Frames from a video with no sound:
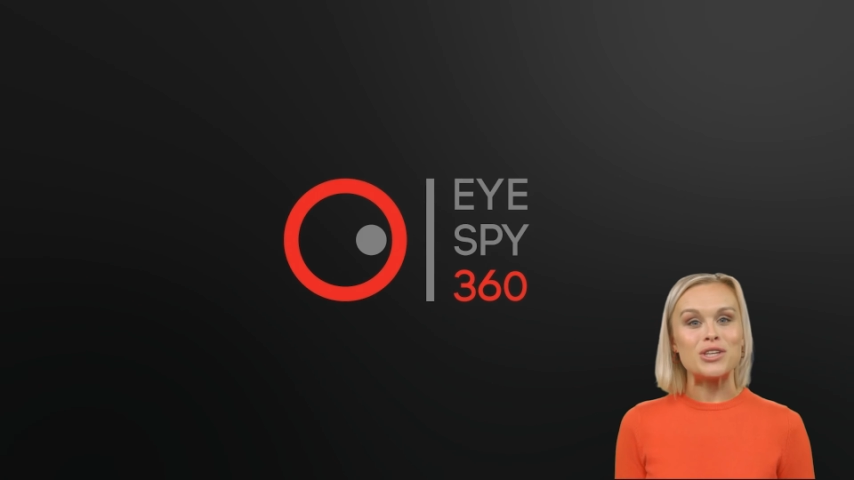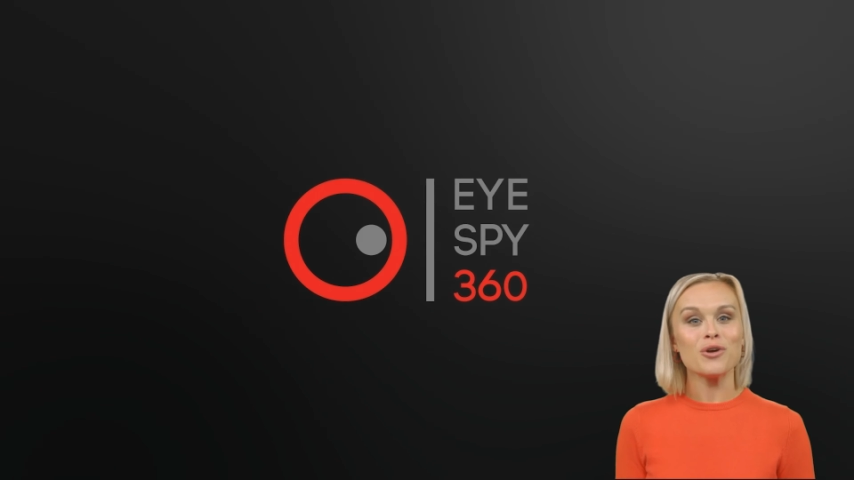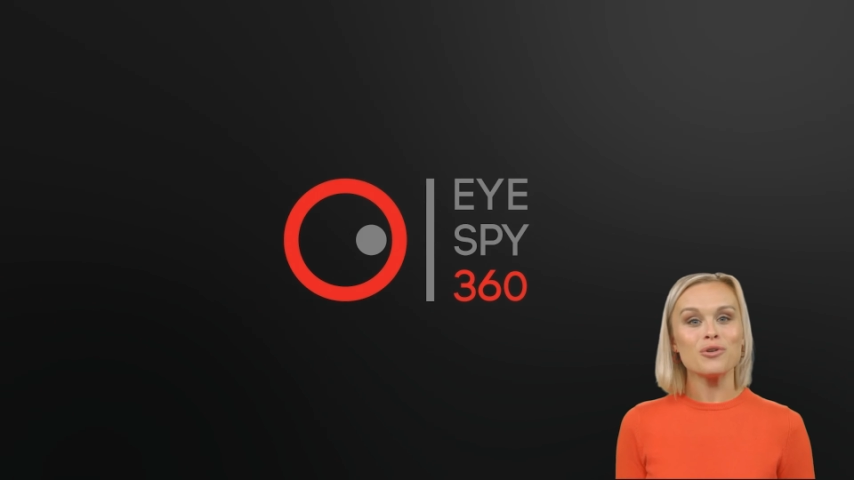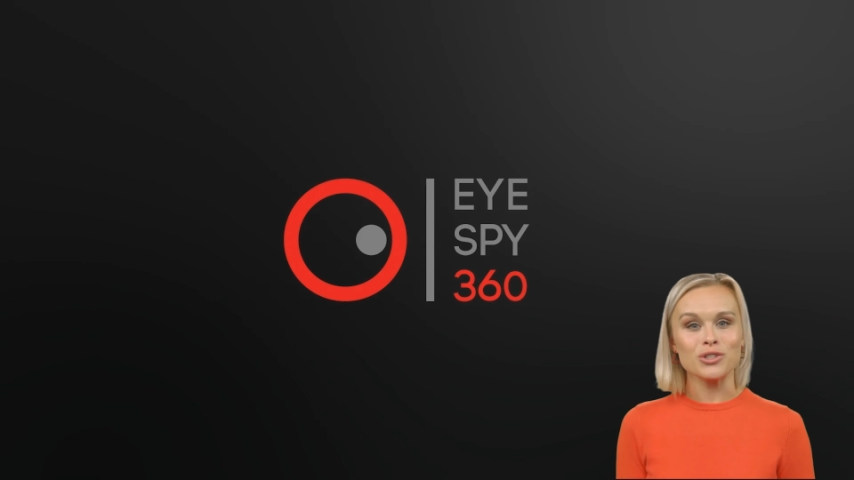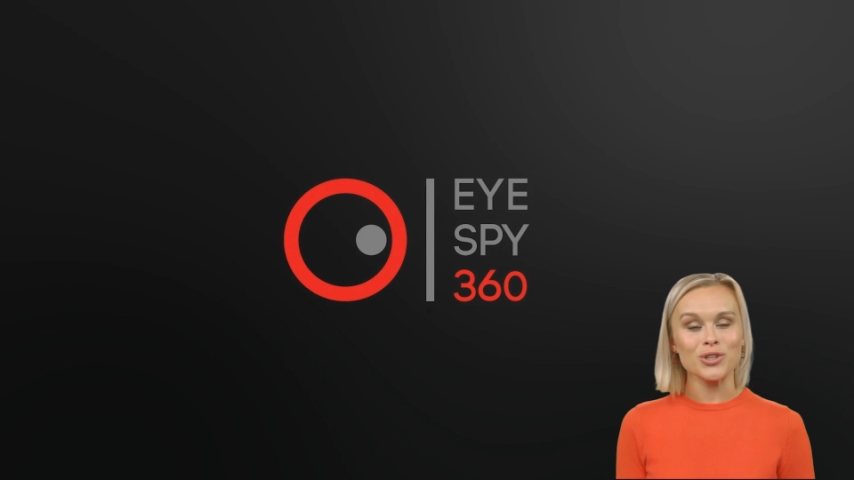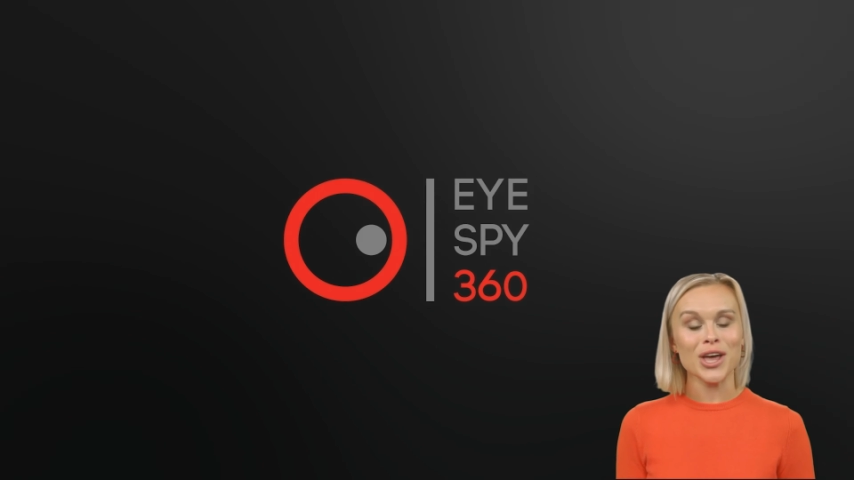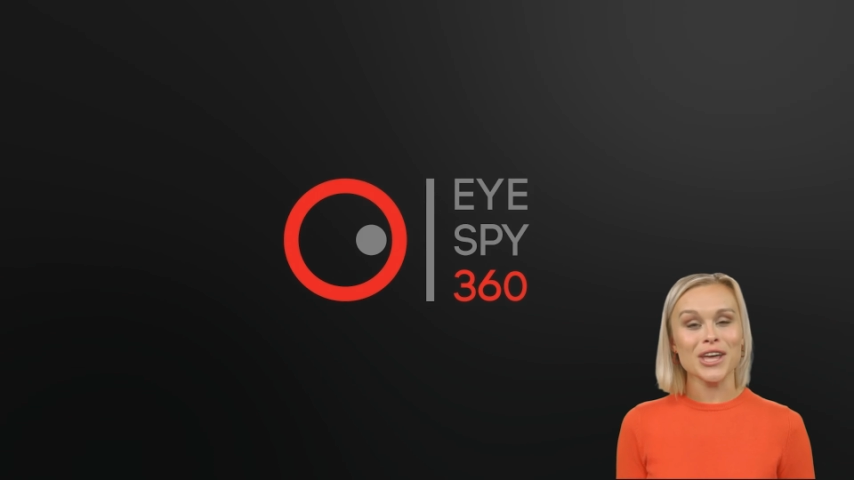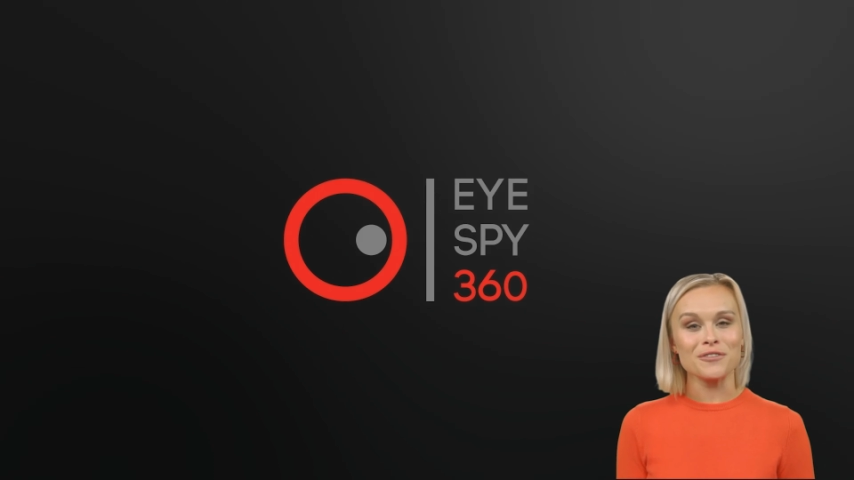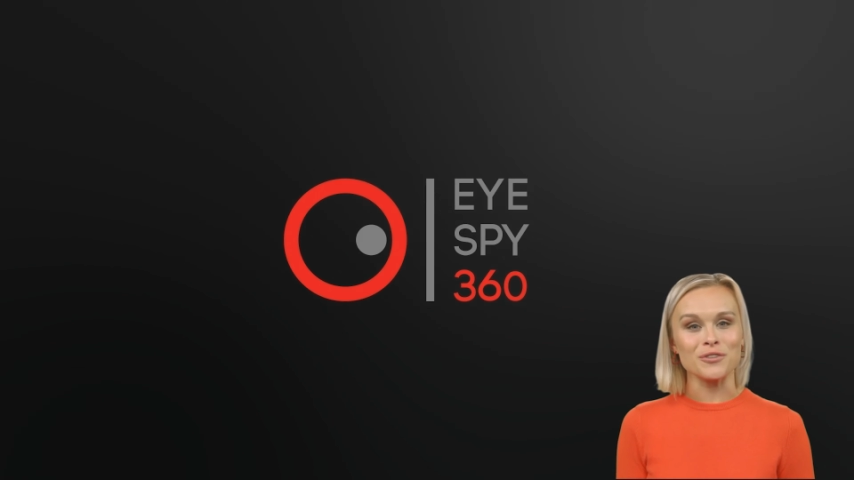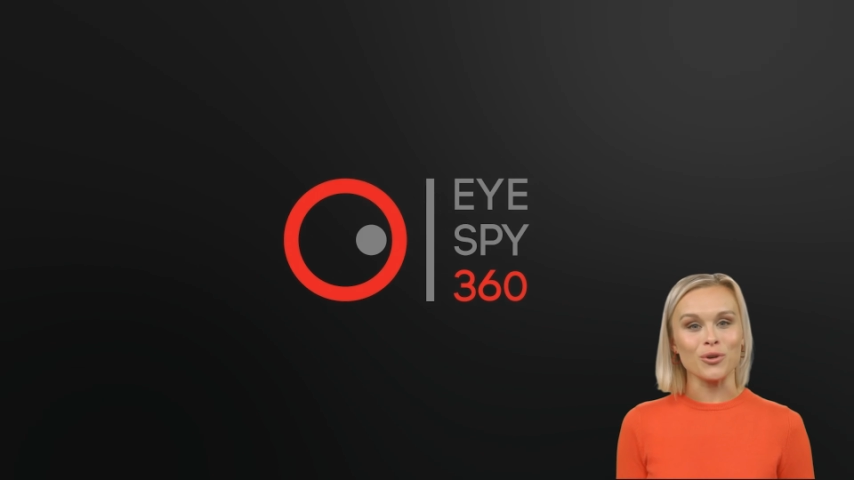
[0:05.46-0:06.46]
use your
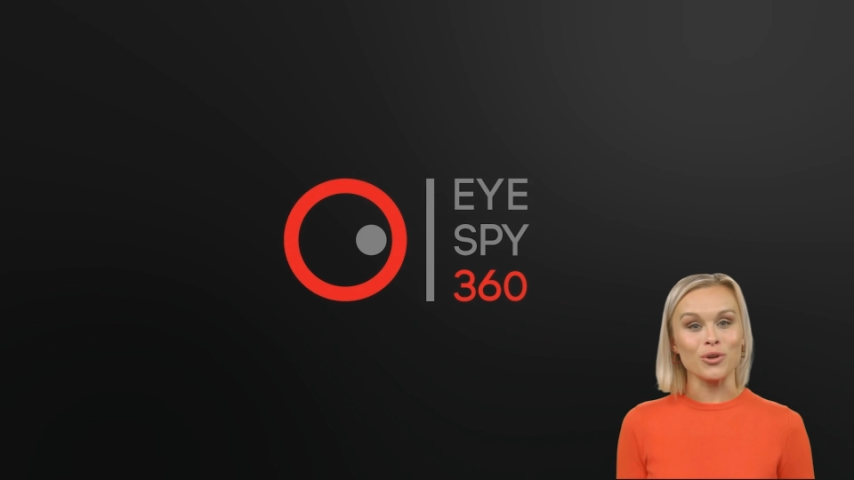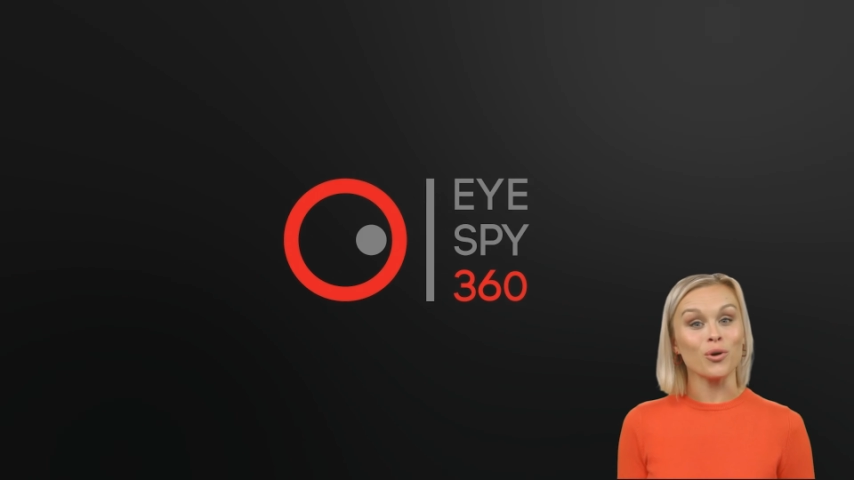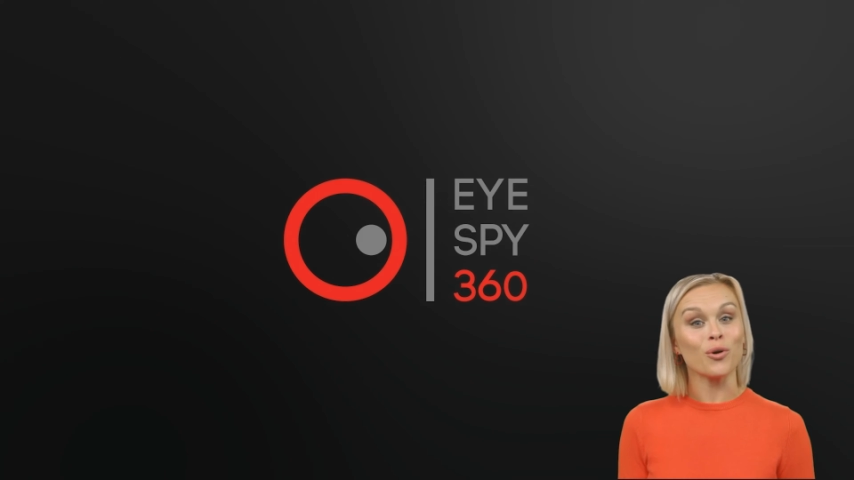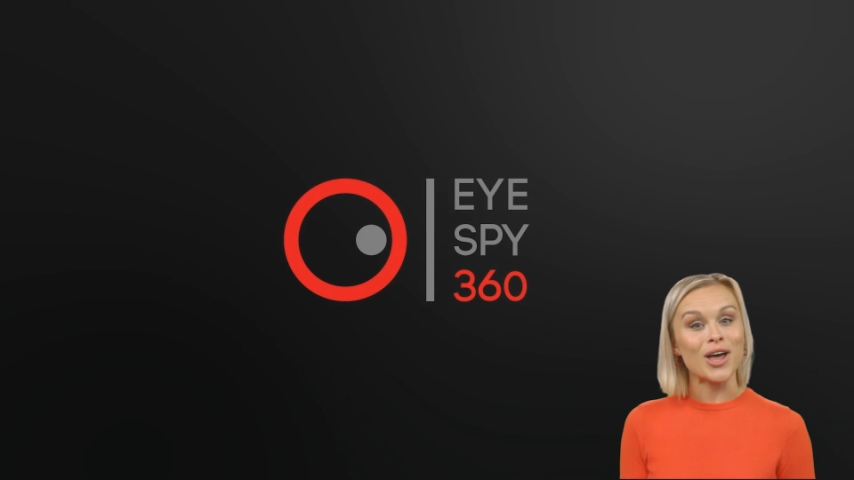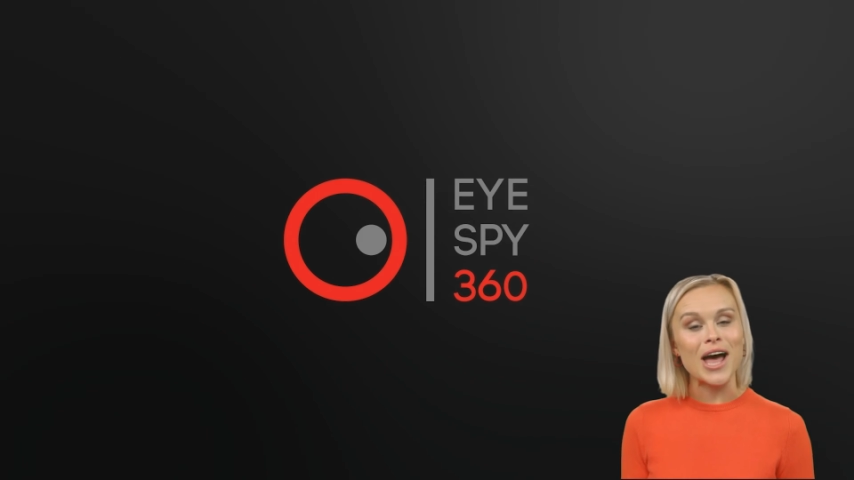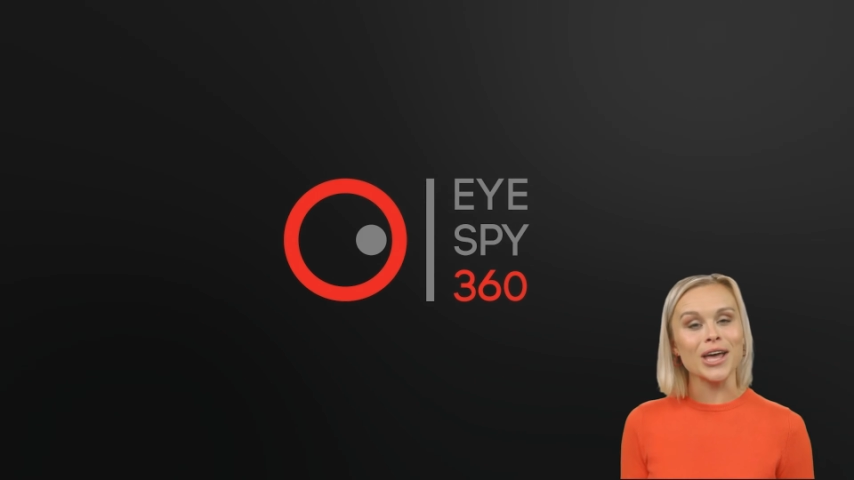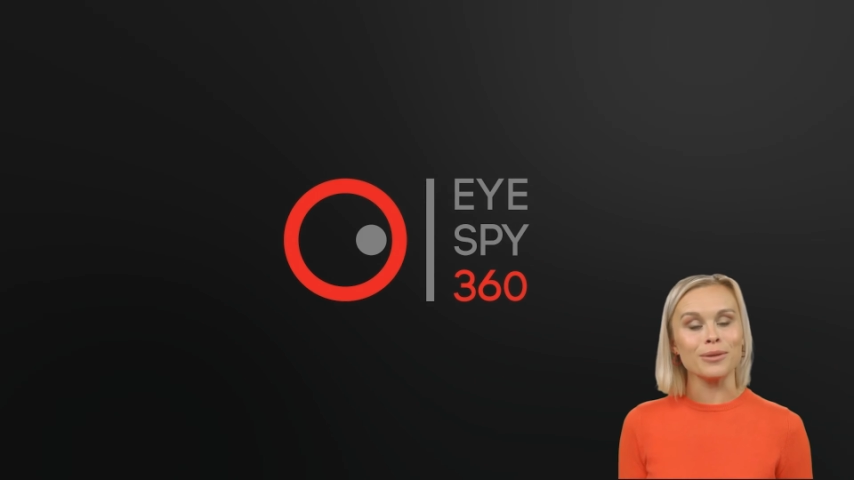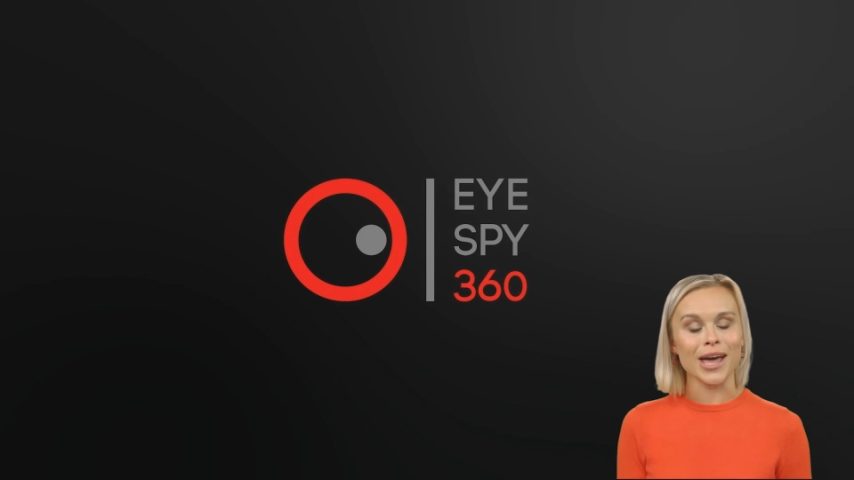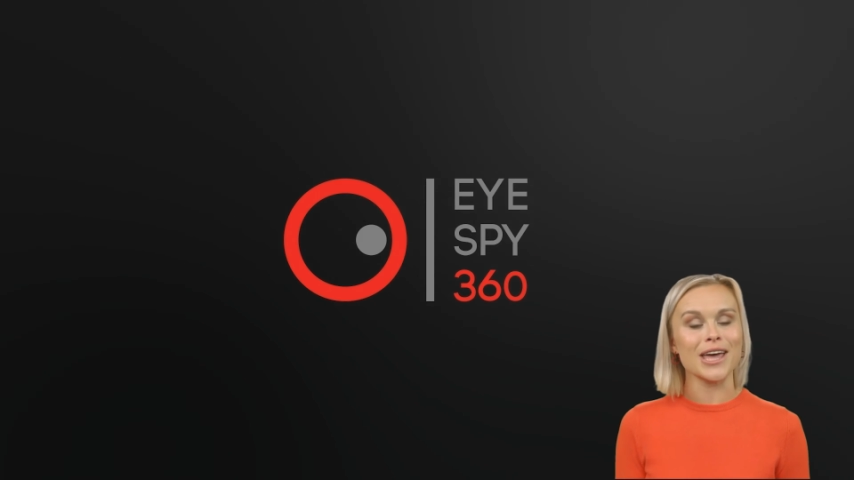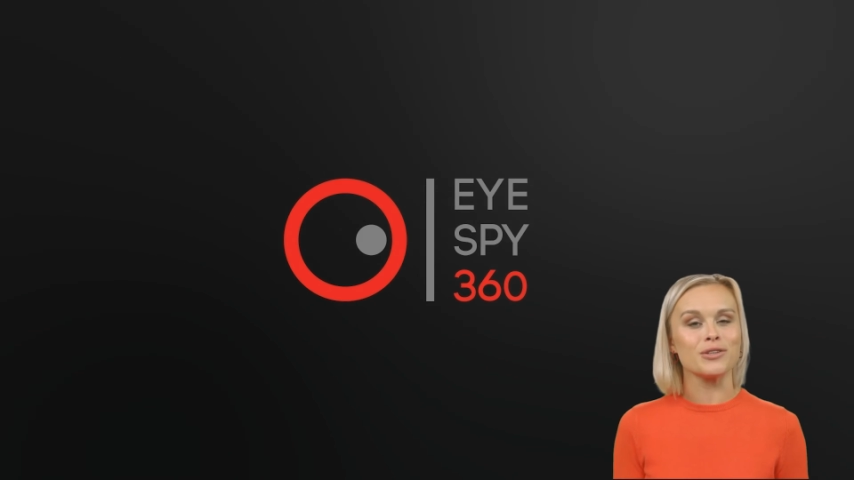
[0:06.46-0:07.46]
iPhone or
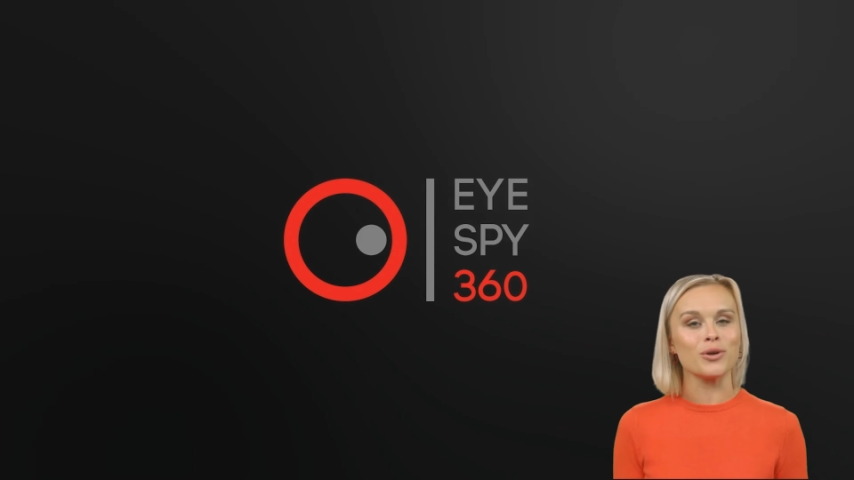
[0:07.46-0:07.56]
iPad to